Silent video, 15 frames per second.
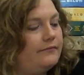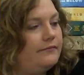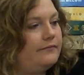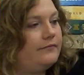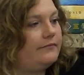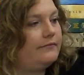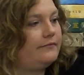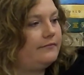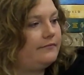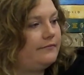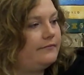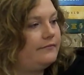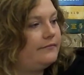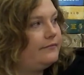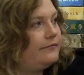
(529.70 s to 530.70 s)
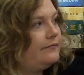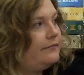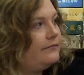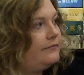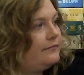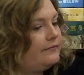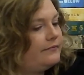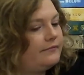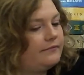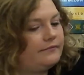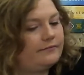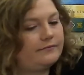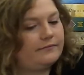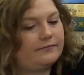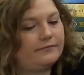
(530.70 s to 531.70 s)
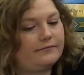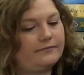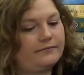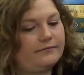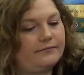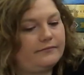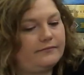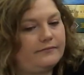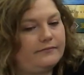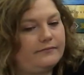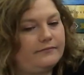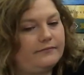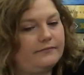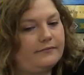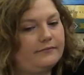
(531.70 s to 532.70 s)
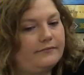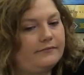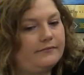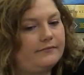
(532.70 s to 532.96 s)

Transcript: [no speech]